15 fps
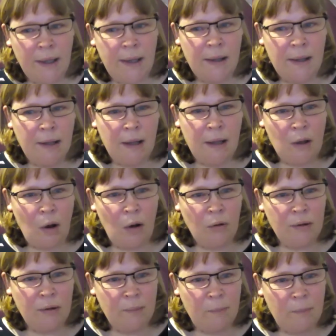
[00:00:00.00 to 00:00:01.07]
then get the whole
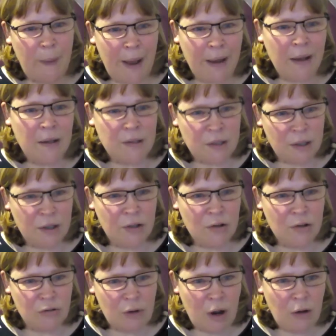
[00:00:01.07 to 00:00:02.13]
thing back under
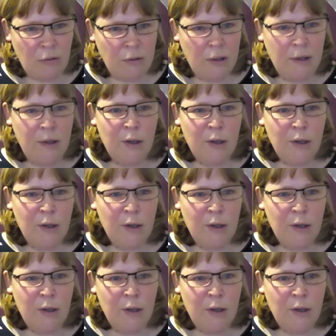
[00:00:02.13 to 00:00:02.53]
control